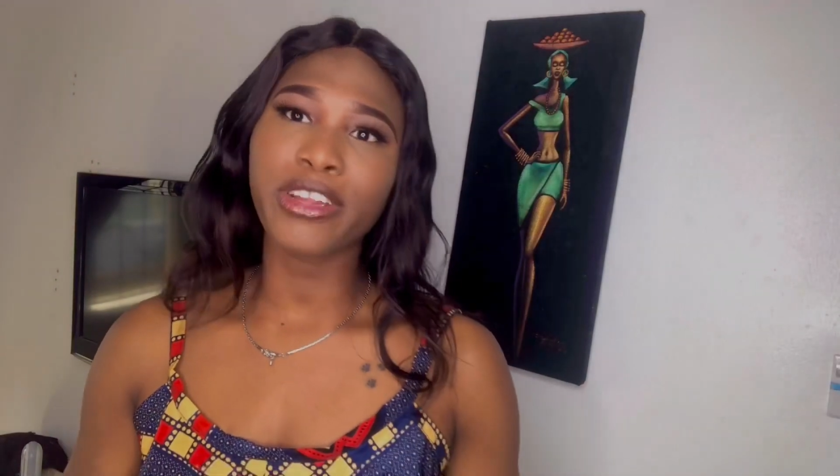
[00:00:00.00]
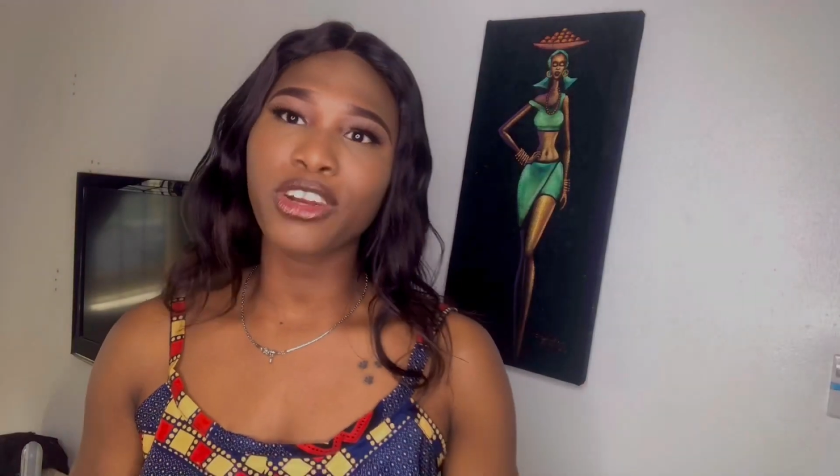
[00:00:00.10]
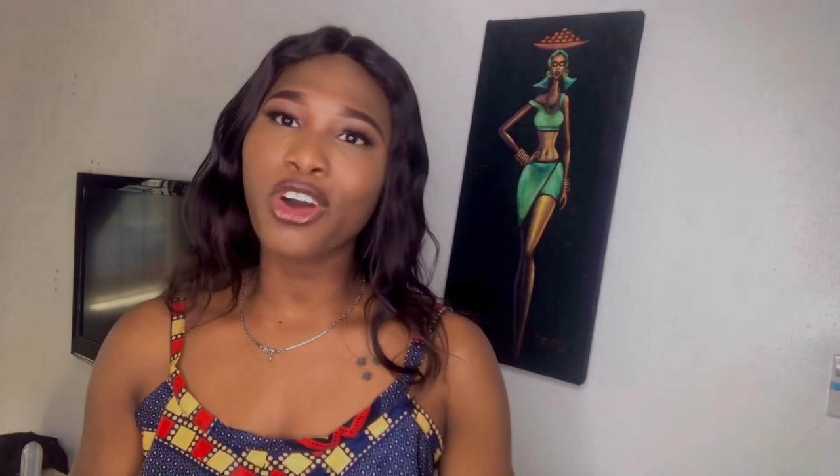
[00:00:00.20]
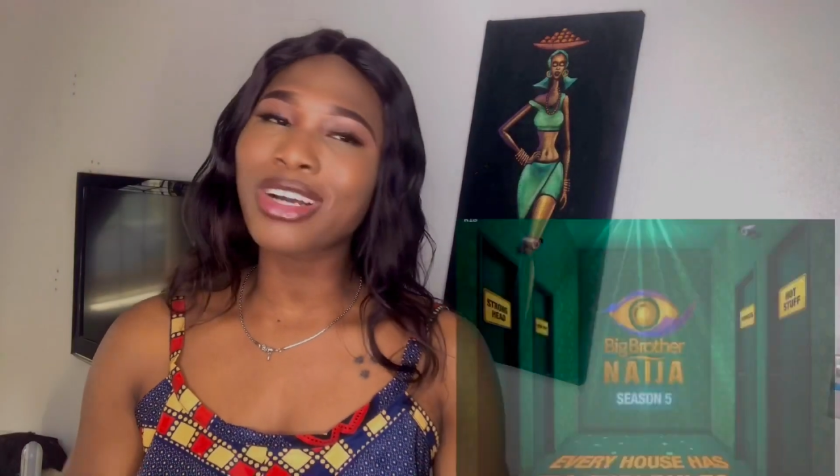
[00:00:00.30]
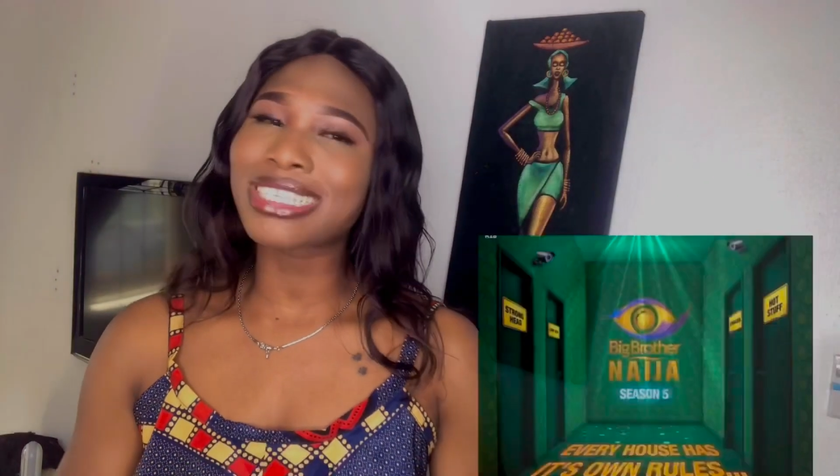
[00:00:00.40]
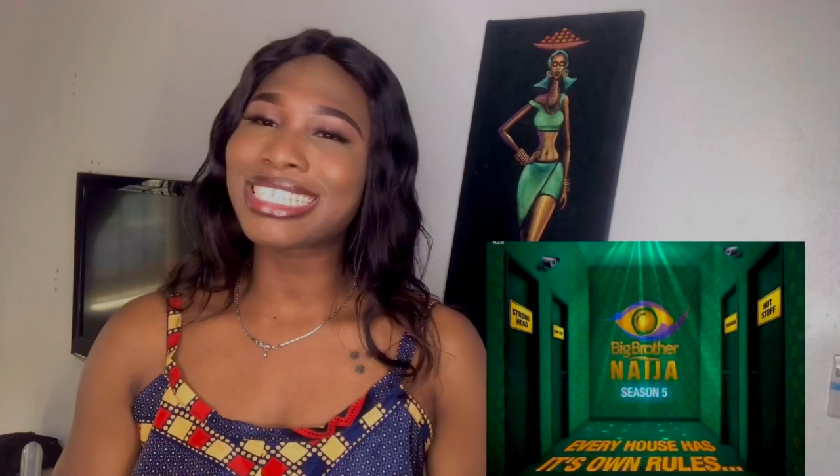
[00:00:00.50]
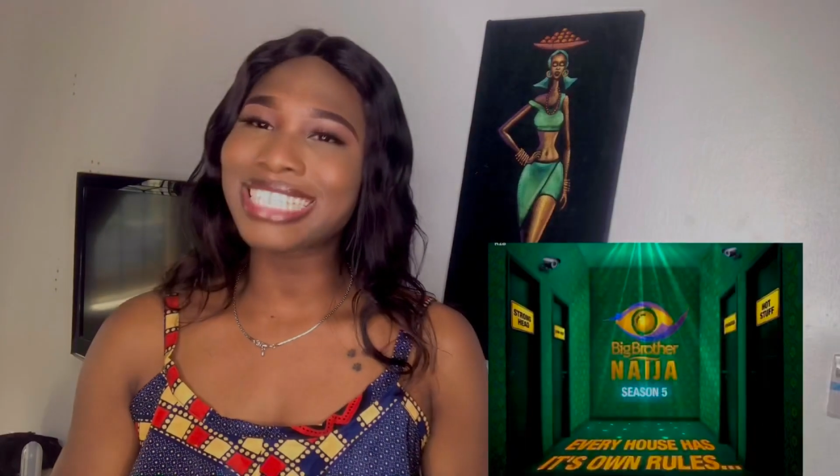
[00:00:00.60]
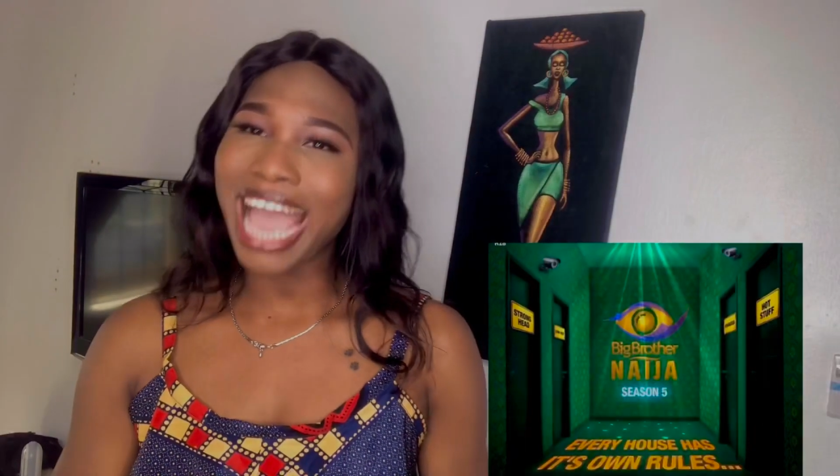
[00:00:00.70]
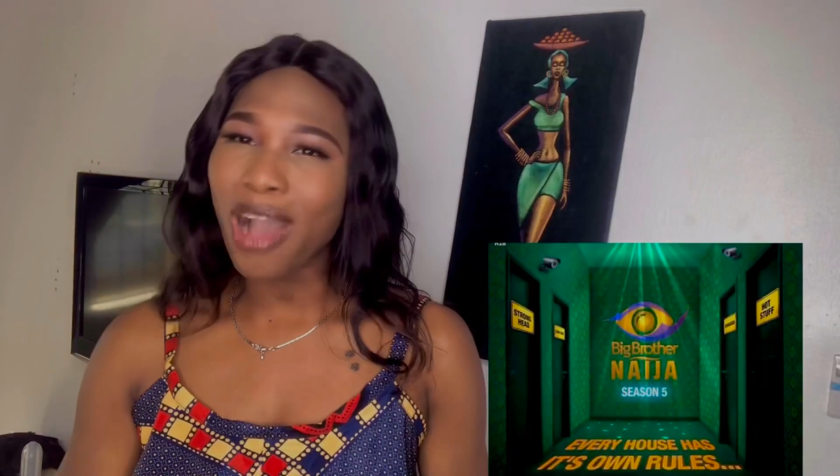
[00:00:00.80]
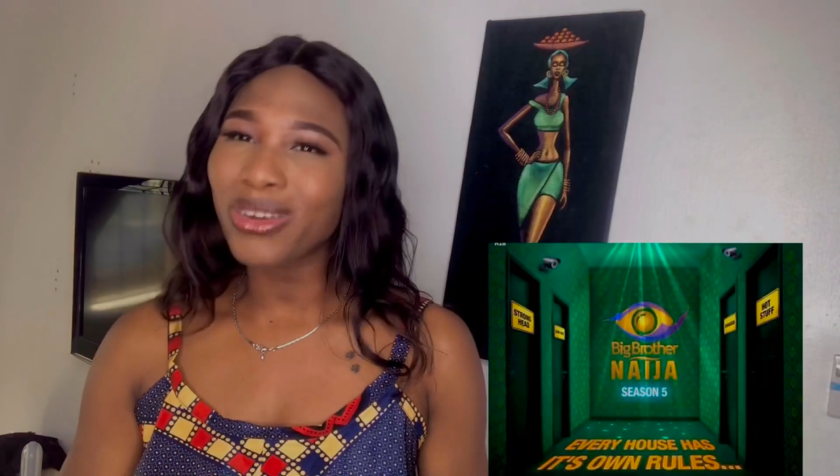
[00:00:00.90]
the
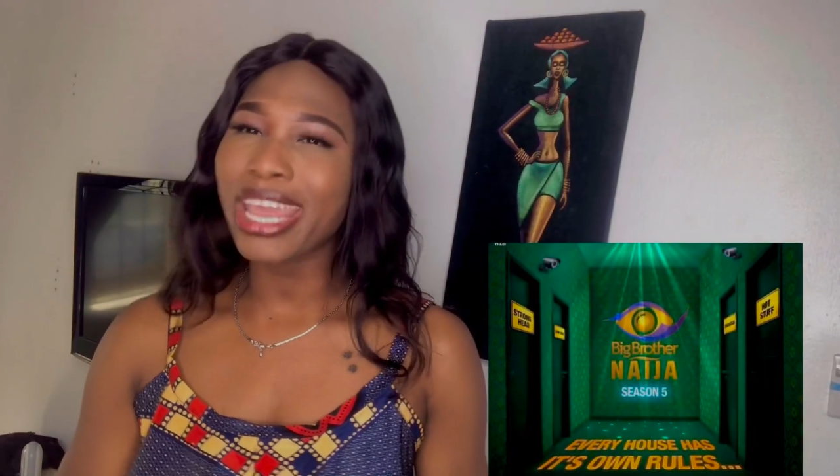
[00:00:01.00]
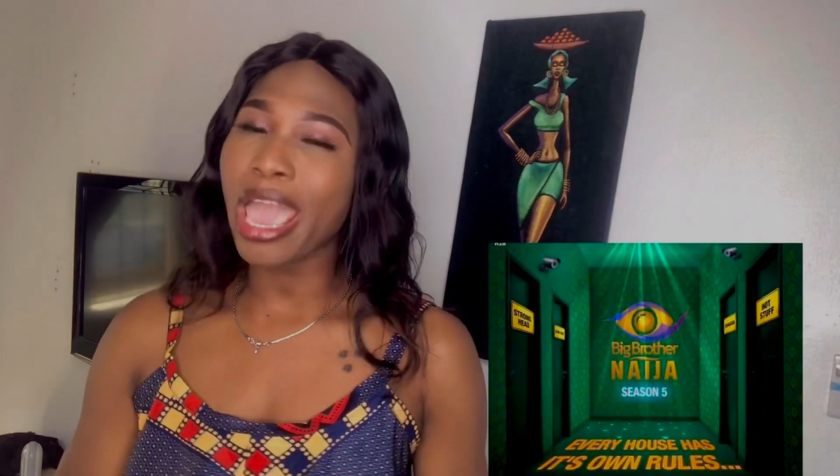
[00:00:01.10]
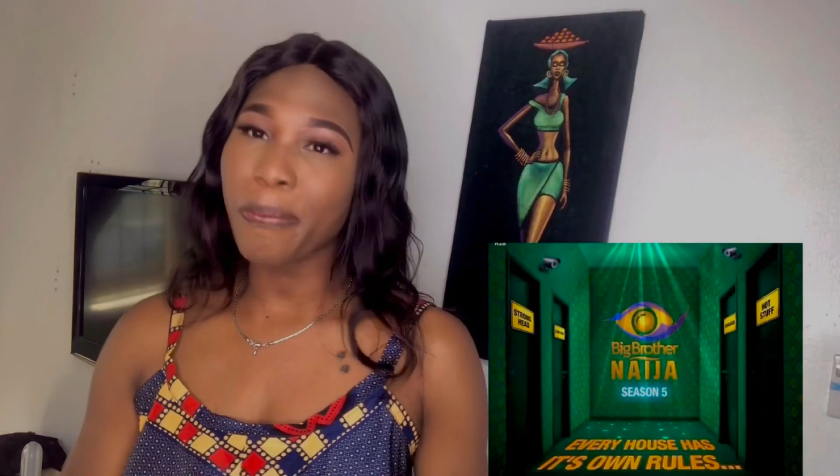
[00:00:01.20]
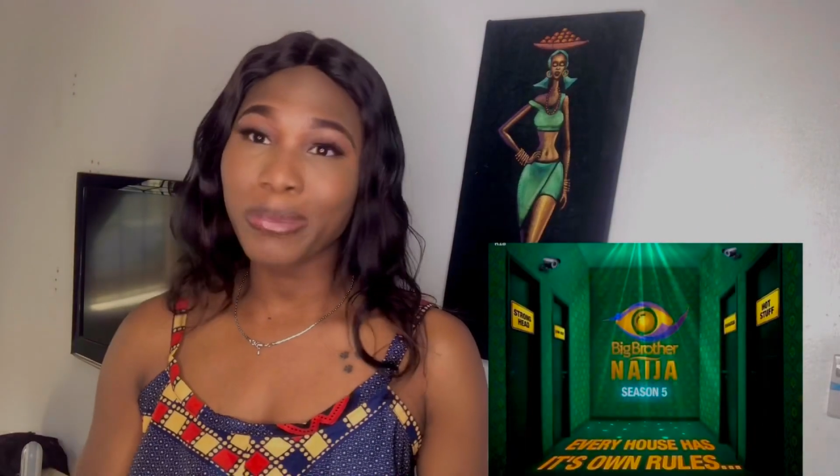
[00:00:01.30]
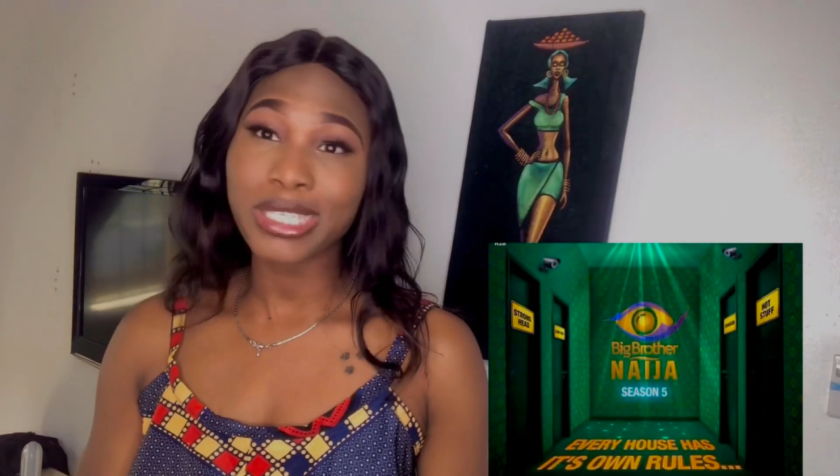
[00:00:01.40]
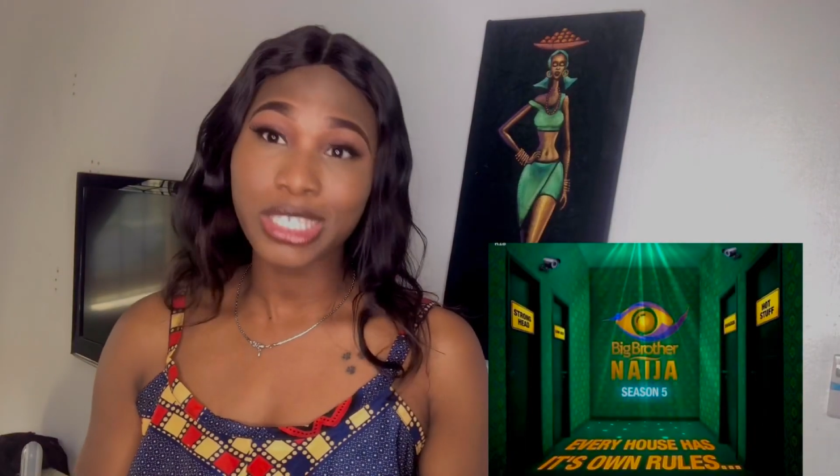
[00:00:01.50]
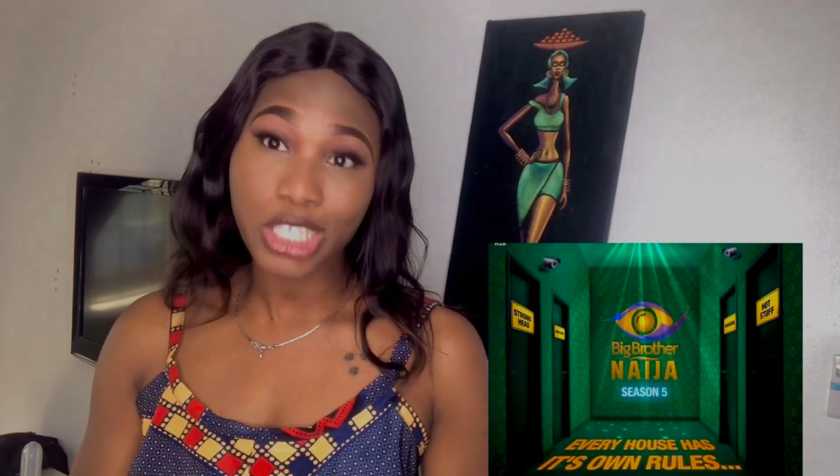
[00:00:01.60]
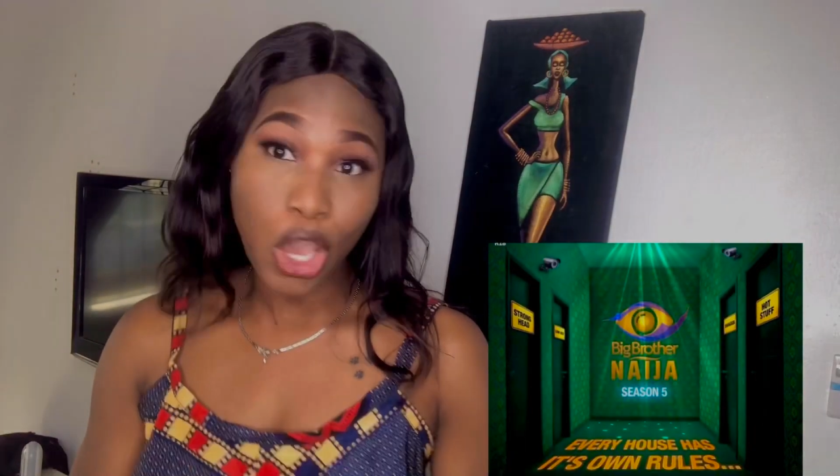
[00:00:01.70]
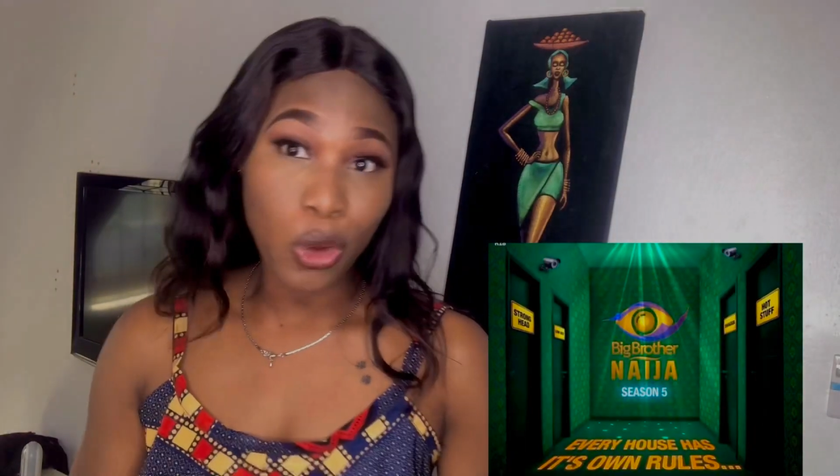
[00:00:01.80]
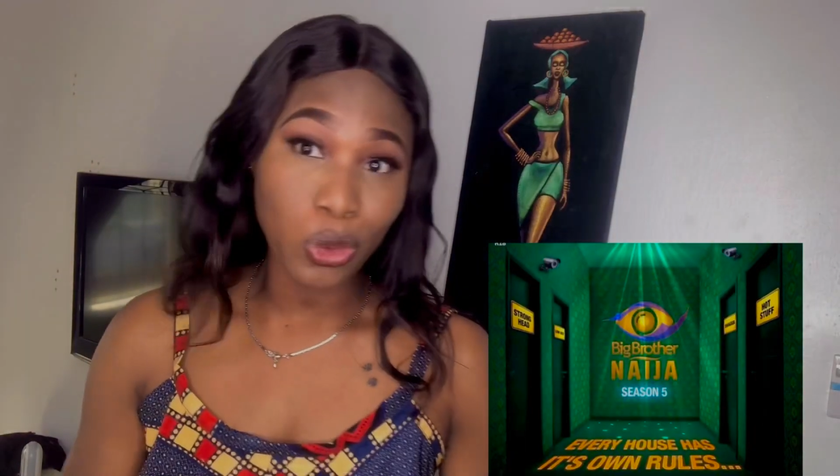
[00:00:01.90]
lockdown
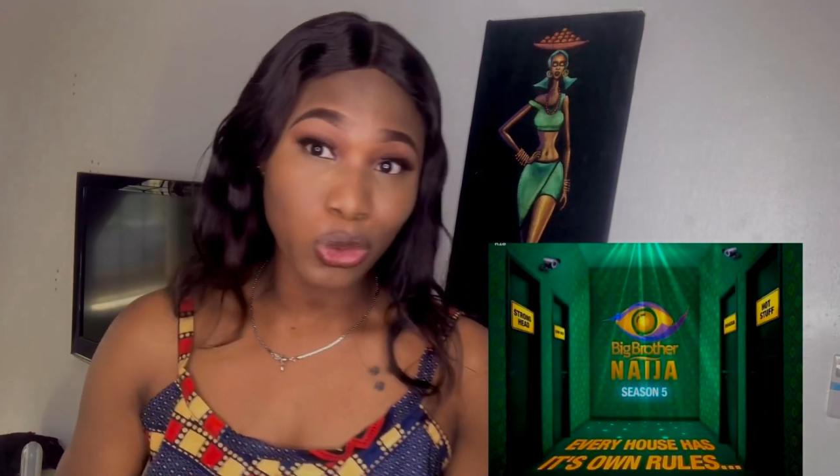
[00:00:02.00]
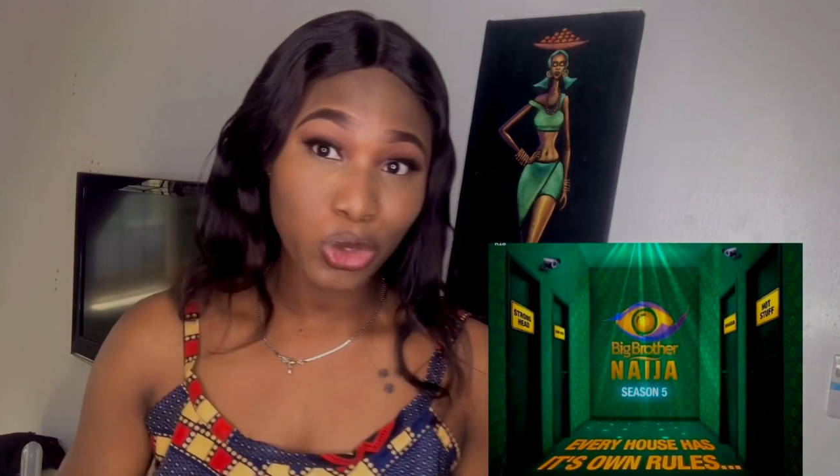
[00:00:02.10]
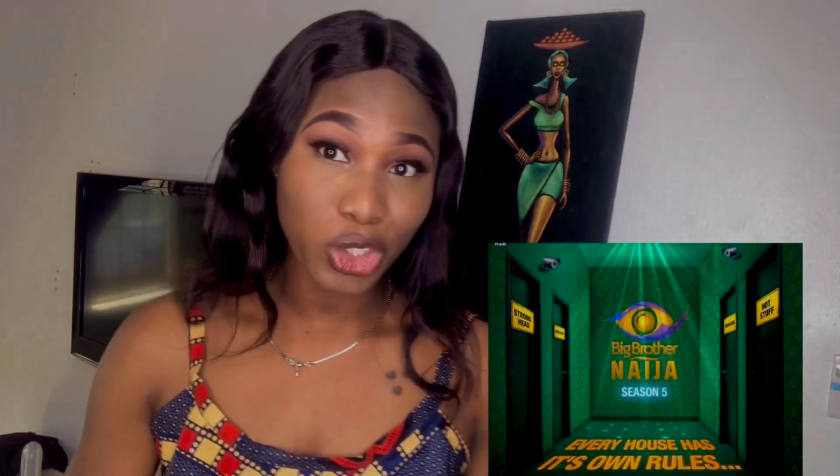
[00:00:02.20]
episode.